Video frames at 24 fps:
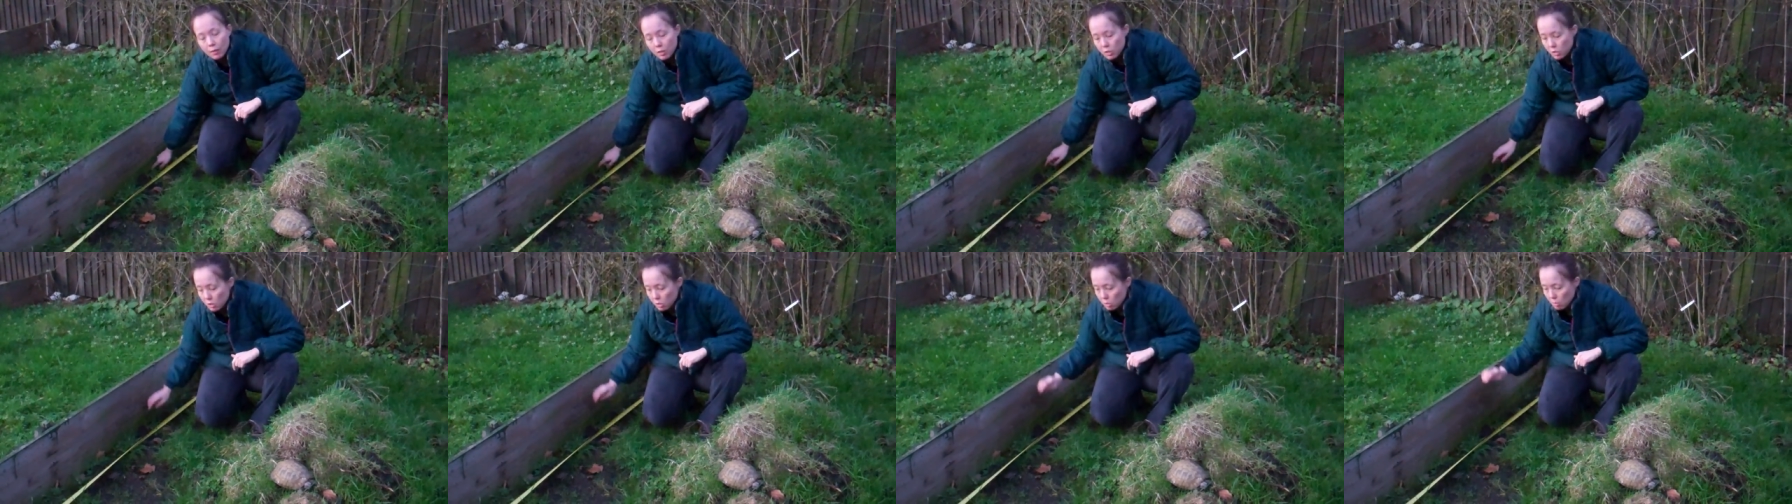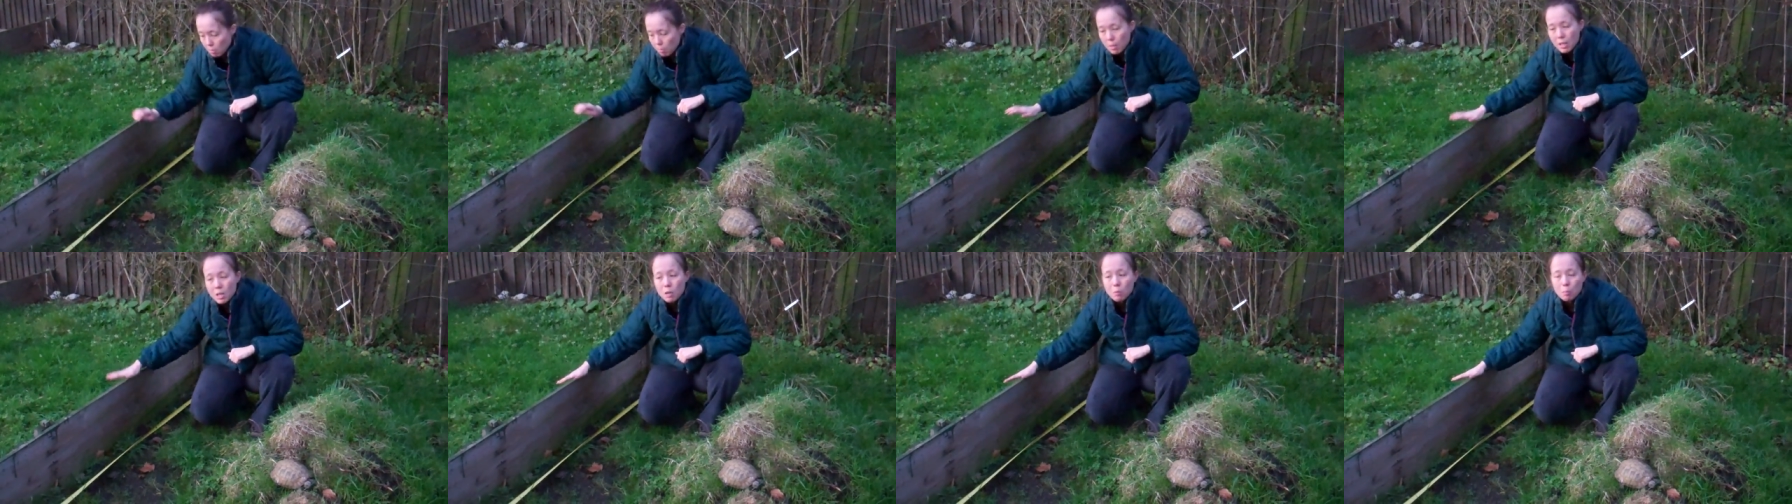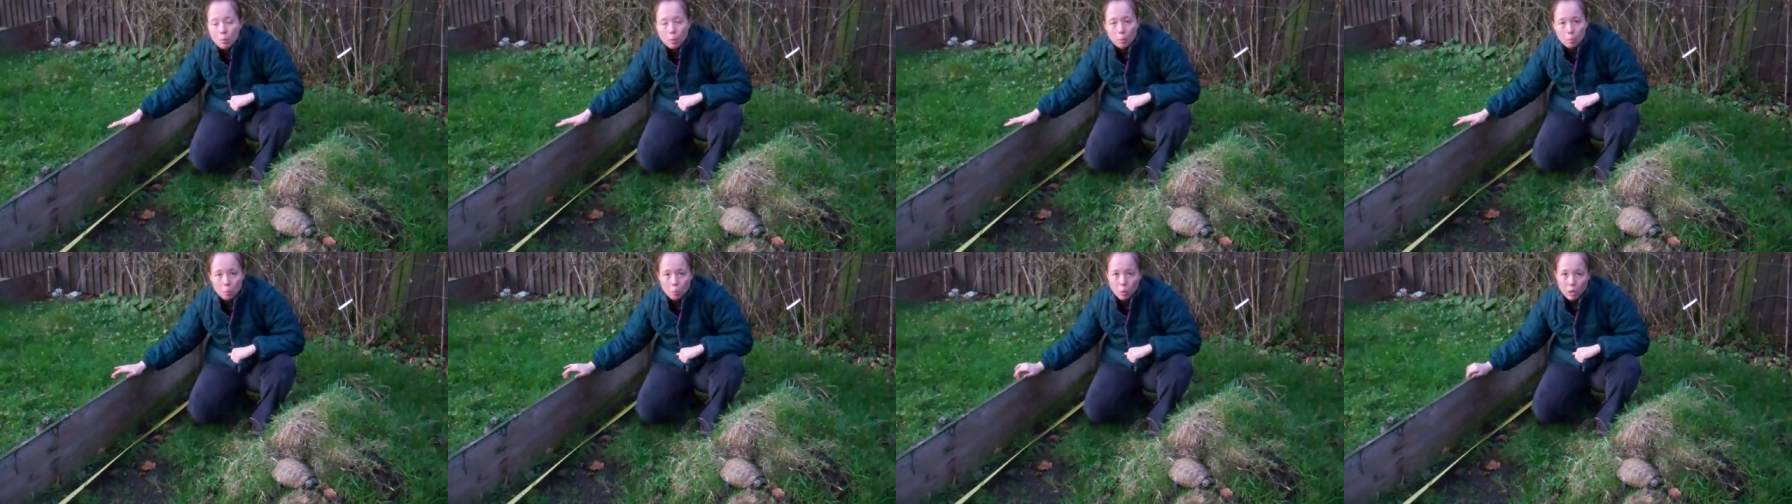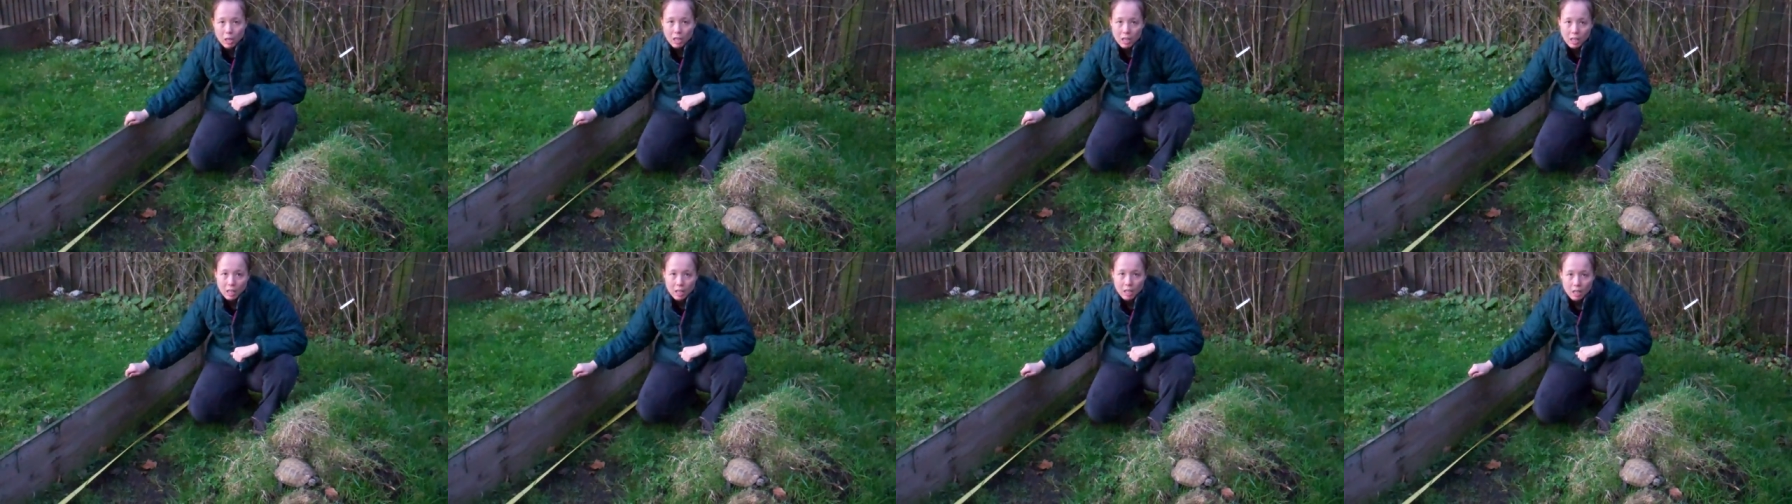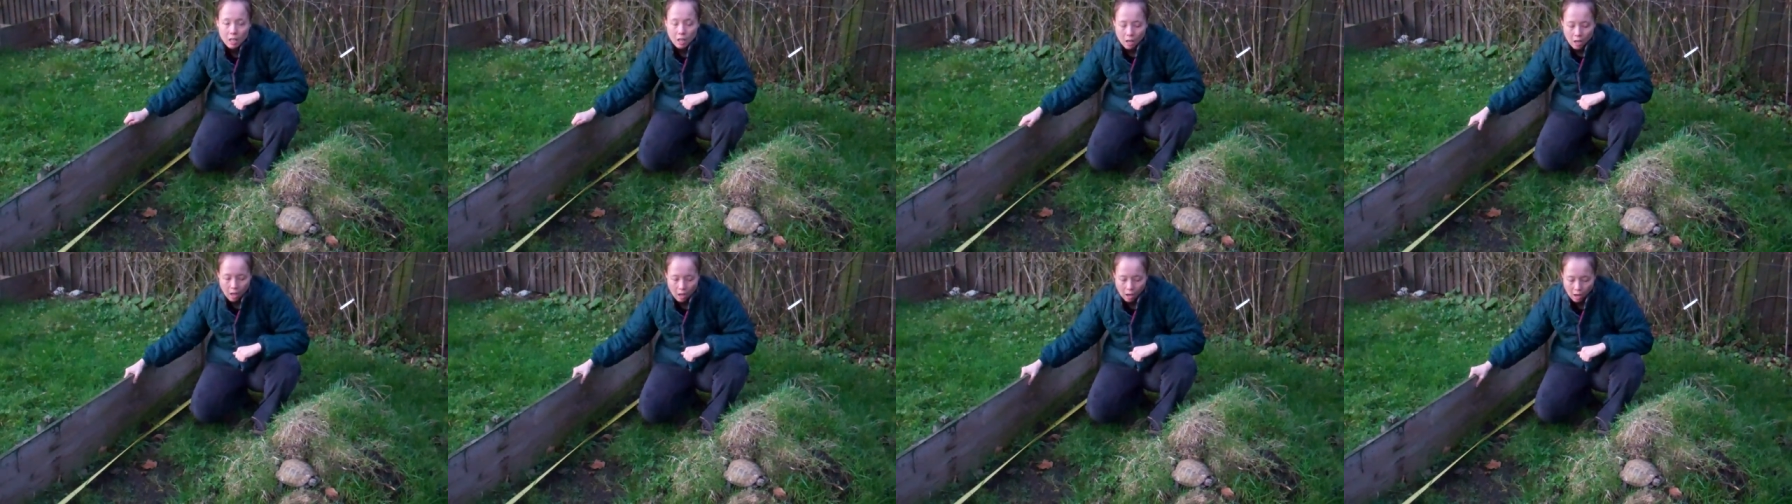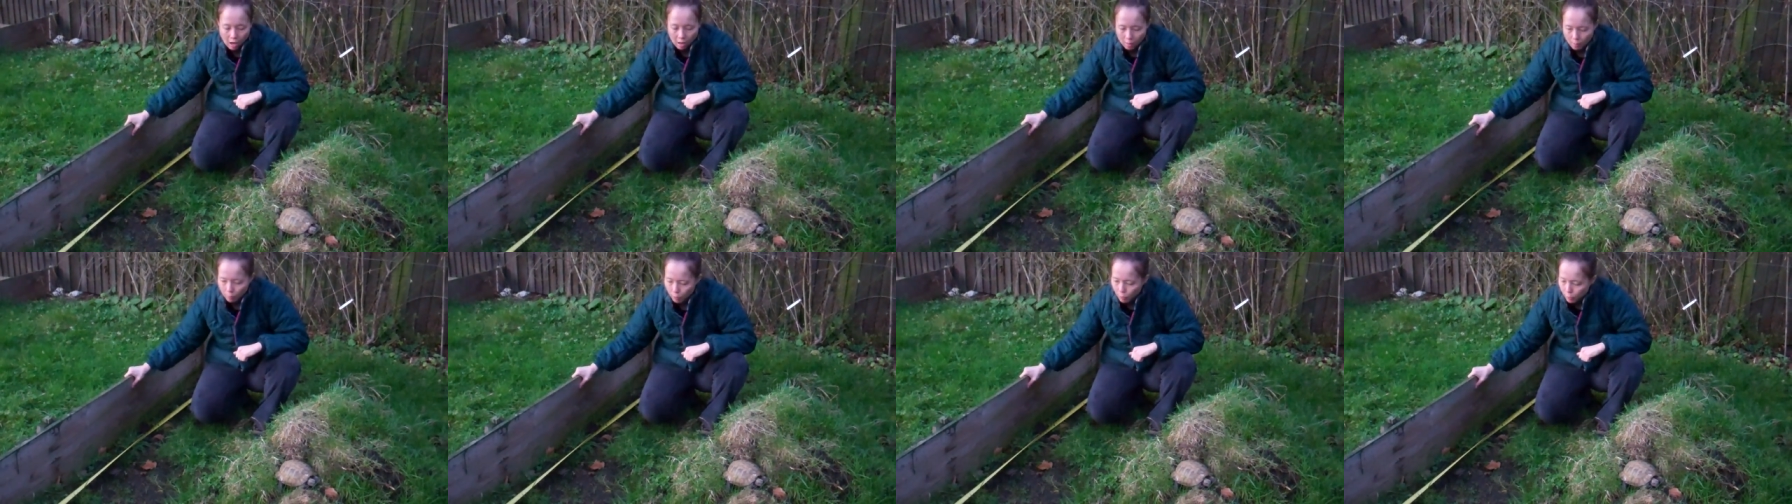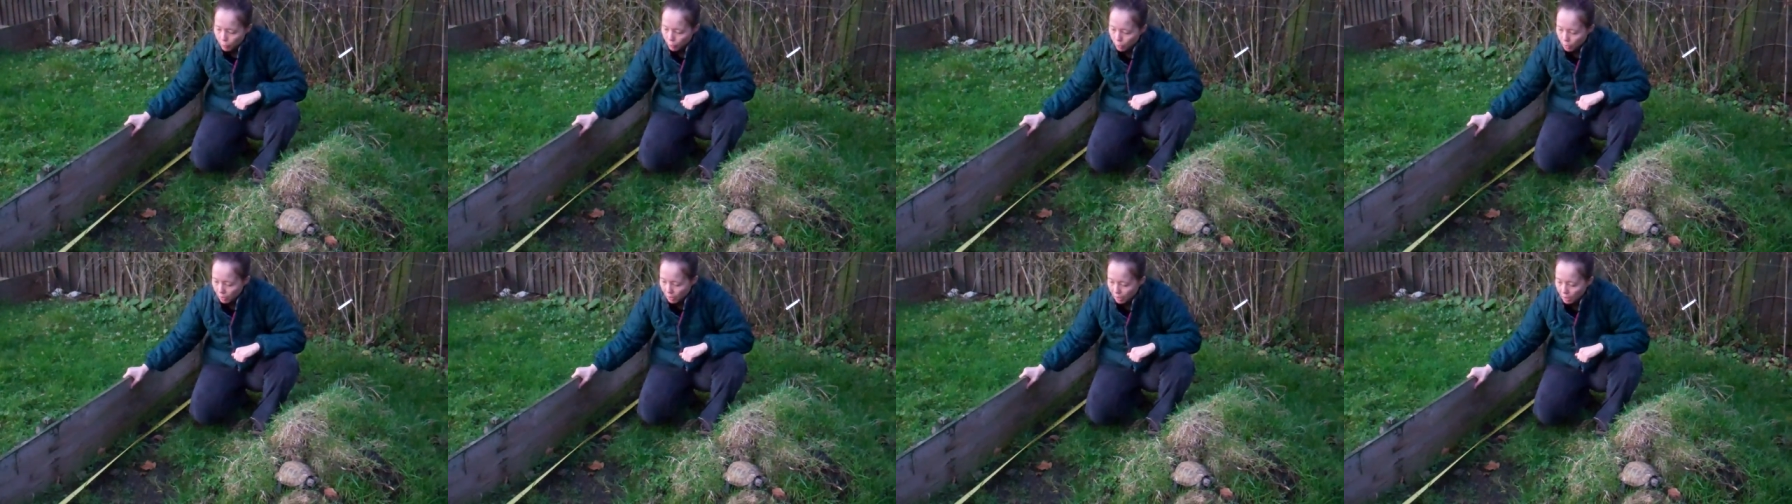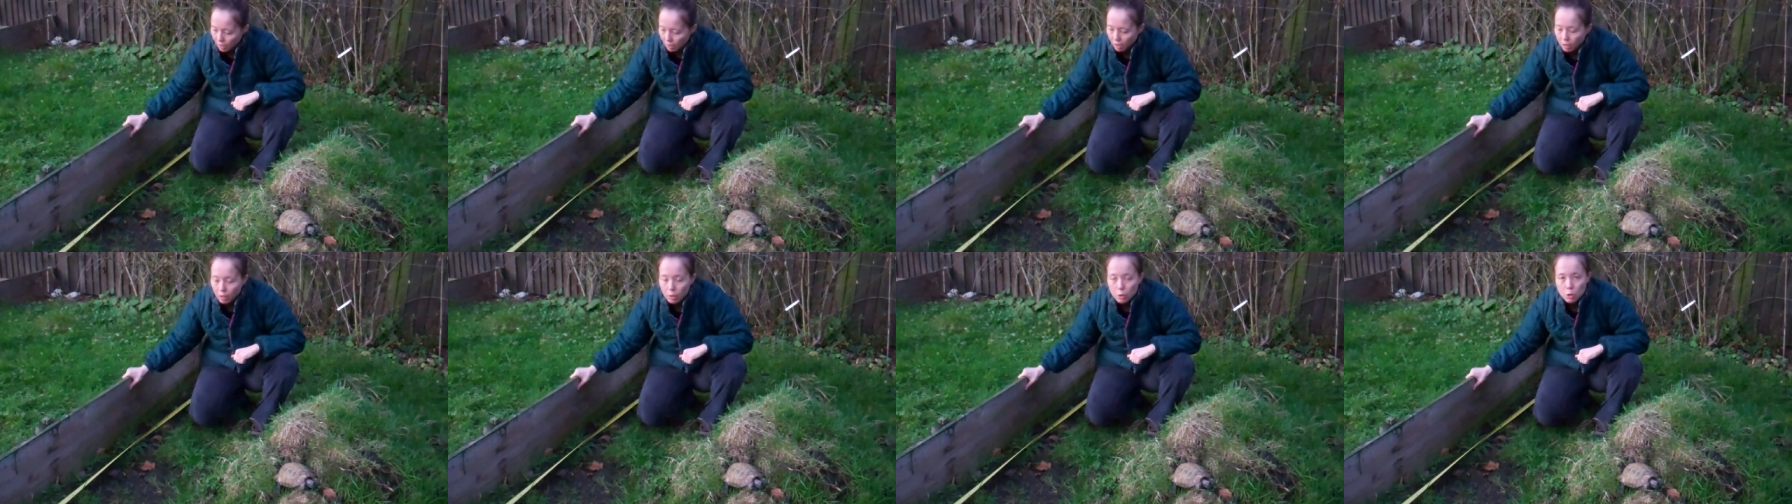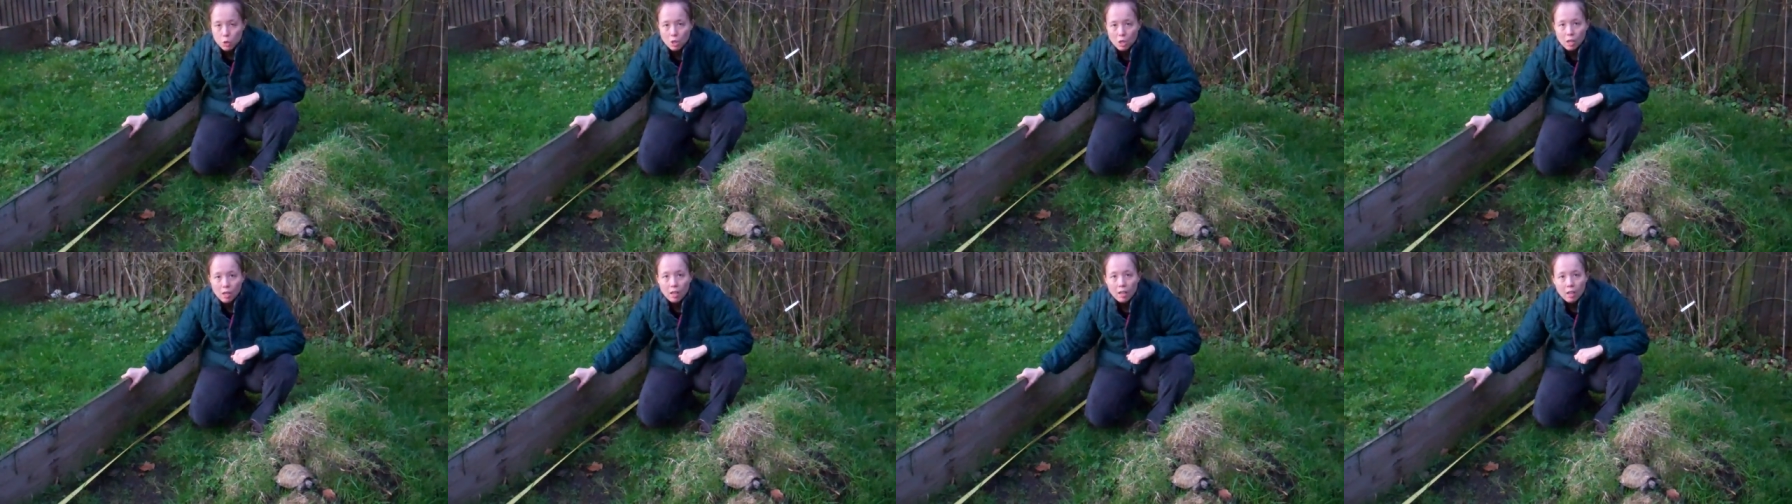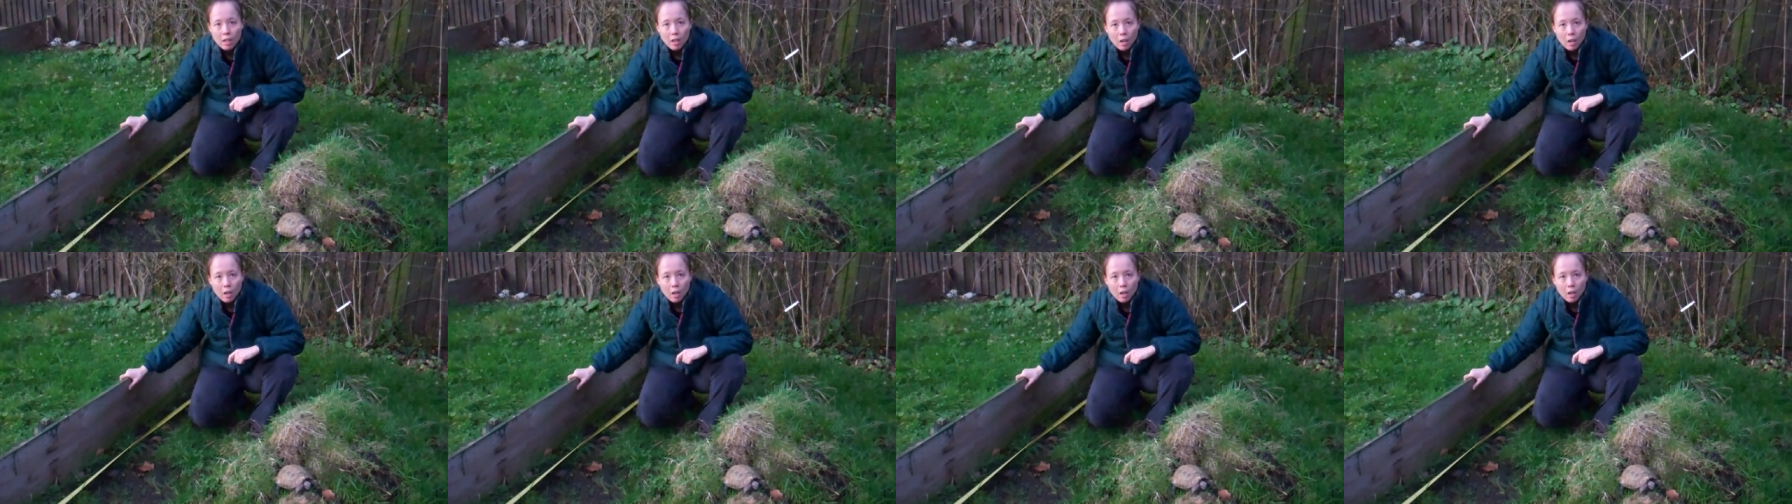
This is a minimum really for an enclosure.